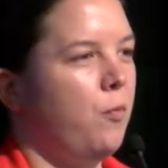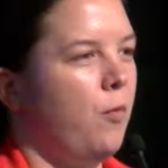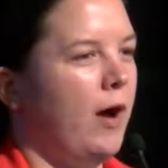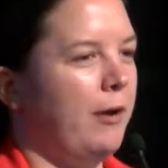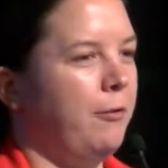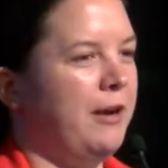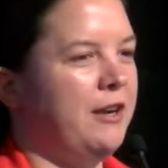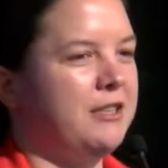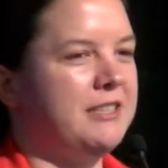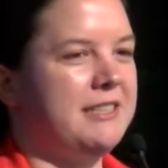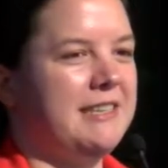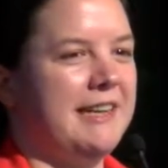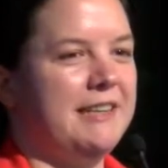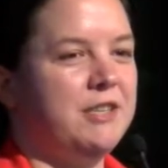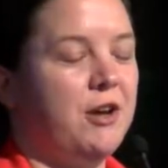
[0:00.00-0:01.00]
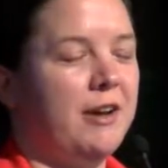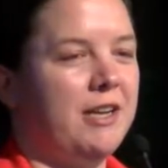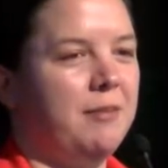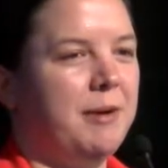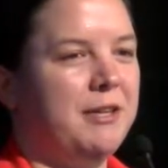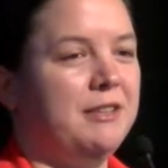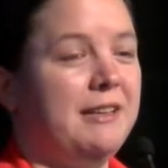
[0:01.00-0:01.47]
why we're here today and
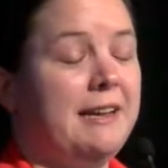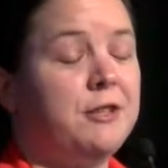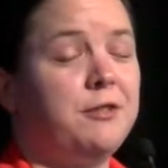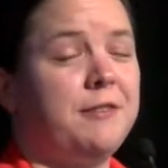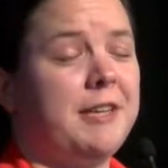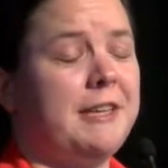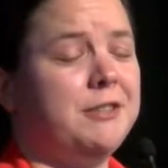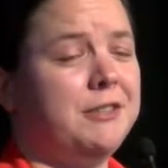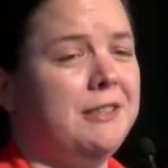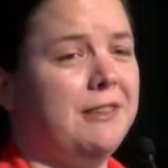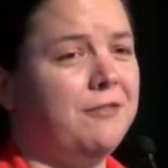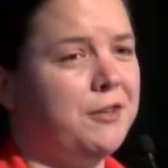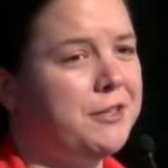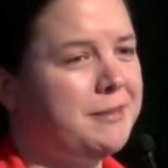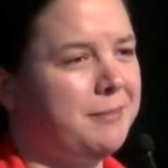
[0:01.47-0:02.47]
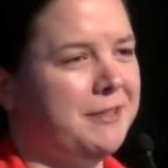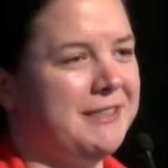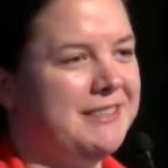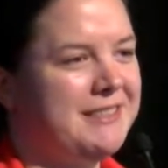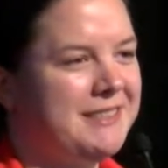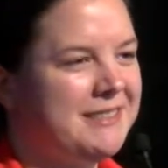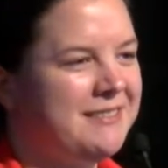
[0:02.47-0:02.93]
talking about electrification in the first
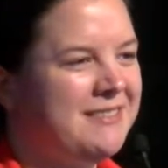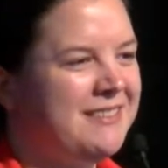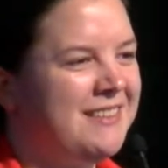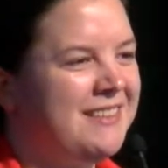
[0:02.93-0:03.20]
place